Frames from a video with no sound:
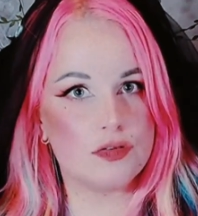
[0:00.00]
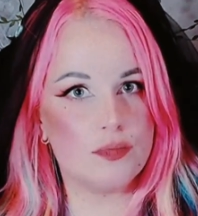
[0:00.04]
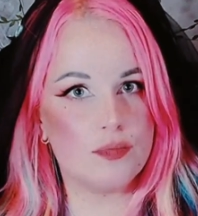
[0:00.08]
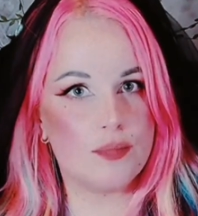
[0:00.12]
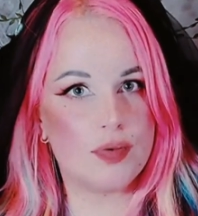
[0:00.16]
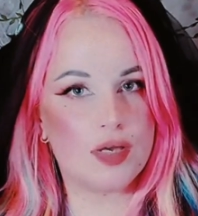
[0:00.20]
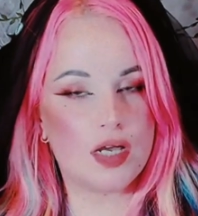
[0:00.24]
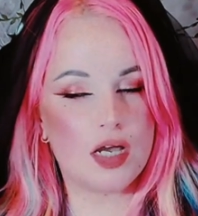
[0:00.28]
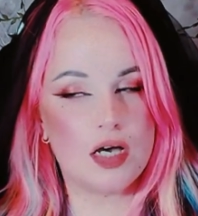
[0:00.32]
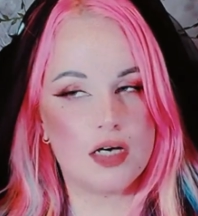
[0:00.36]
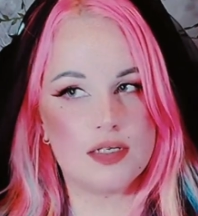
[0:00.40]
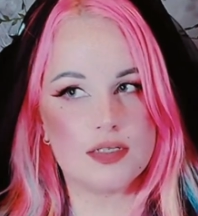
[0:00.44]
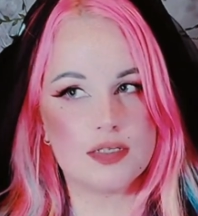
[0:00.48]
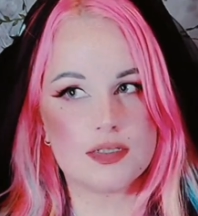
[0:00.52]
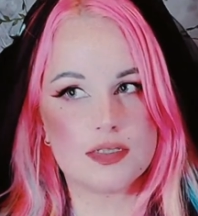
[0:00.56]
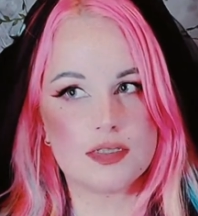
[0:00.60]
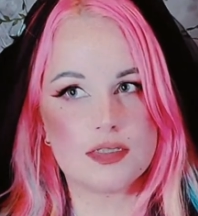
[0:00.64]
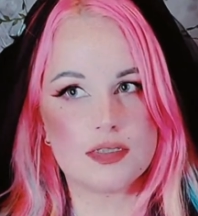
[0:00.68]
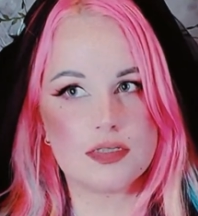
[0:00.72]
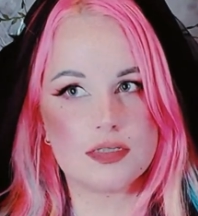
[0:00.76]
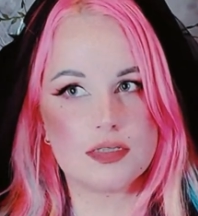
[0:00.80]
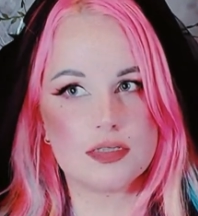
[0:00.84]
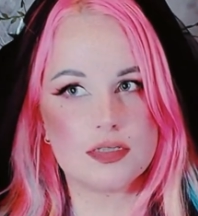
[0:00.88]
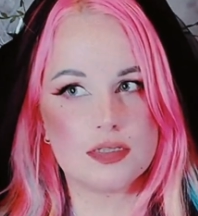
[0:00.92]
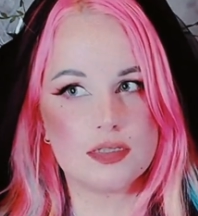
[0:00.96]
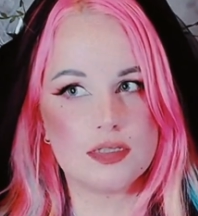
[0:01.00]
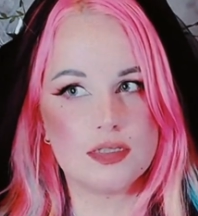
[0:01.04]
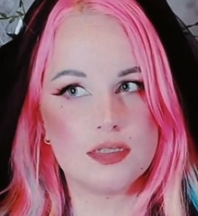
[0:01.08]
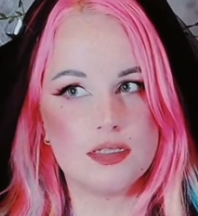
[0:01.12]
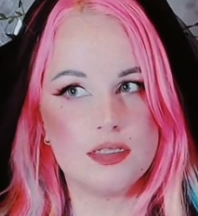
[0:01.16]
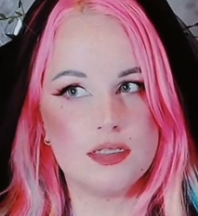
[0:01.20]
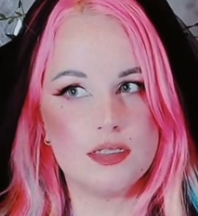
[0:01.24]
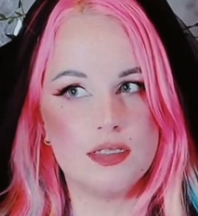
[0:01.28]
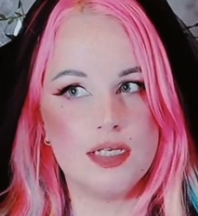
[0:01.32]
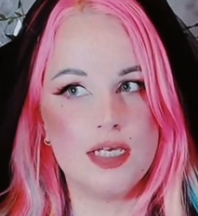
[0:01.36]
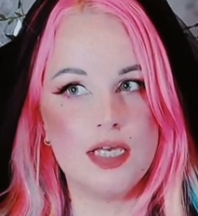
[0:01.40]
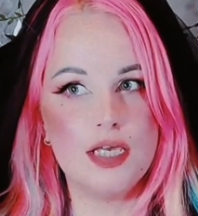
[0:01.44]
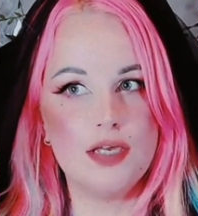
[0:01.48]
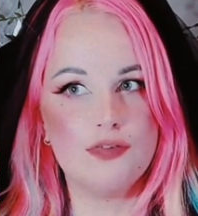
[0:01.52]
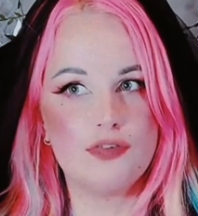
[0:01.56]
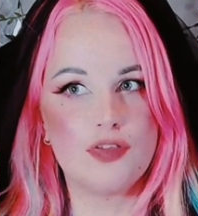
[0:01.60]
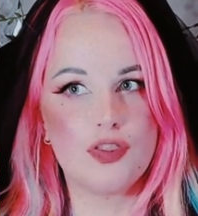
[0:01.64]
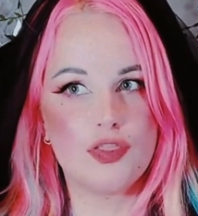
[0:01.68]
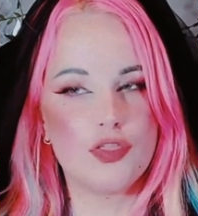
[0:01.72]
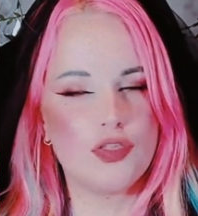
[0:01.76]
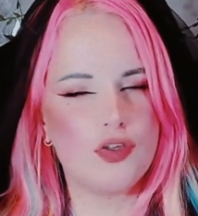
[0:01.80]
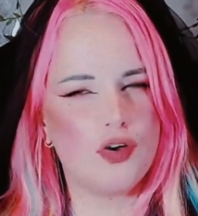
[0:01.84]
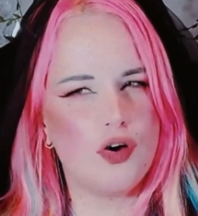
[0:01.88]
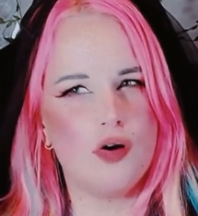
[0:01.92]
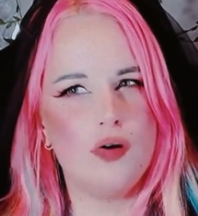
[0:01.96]
because
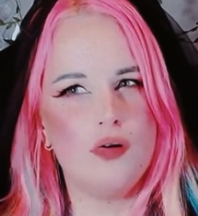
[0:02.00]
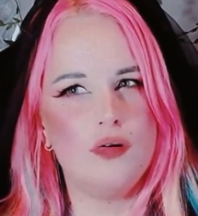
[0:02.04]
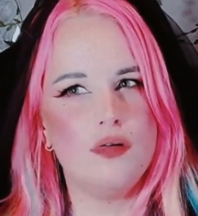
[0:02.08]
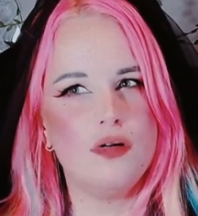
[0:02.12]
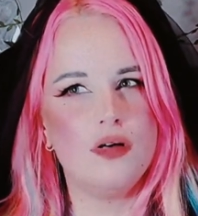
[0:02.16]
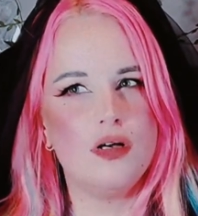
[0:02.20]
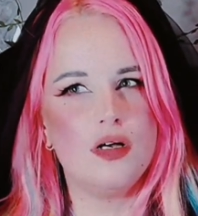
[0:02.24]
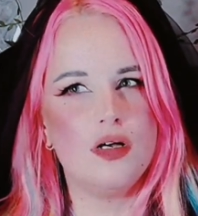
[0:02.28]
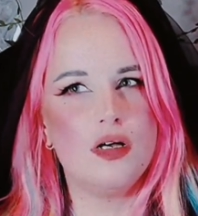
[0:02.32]
even though